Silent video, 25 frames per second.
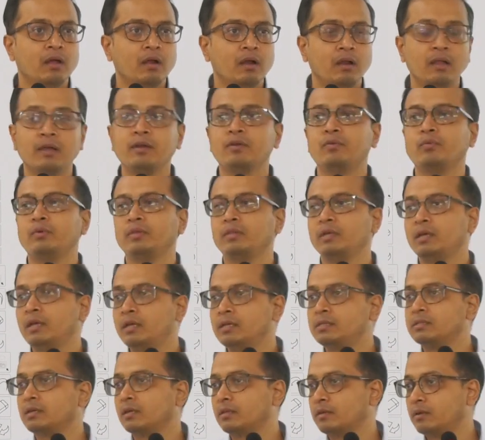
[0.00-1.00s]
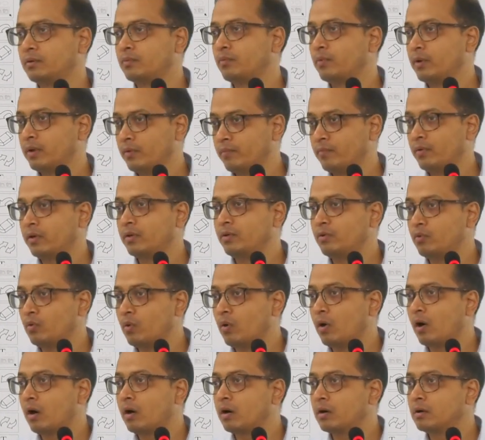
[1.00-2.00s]
linked with each other whenever you
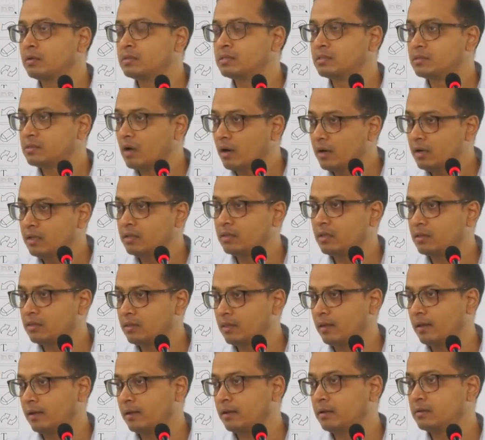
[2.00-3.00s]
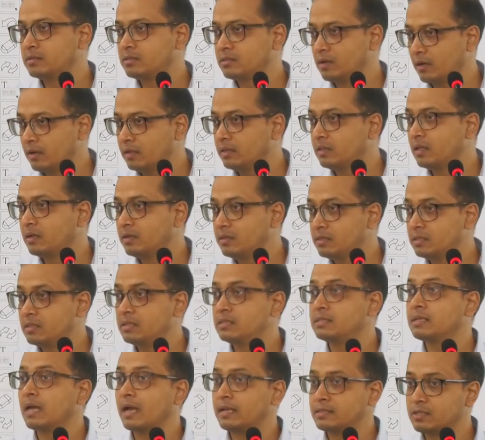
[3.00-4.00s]
are studying the thing, studying the
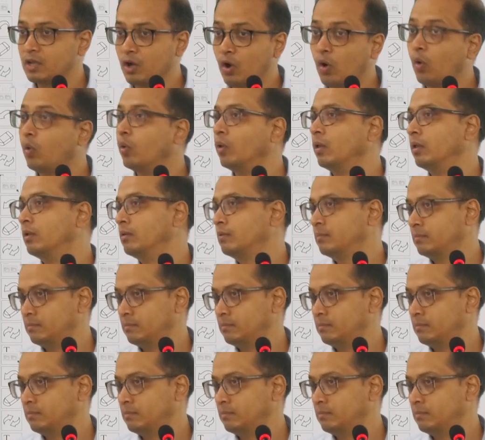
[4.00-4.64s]
disease as a whole,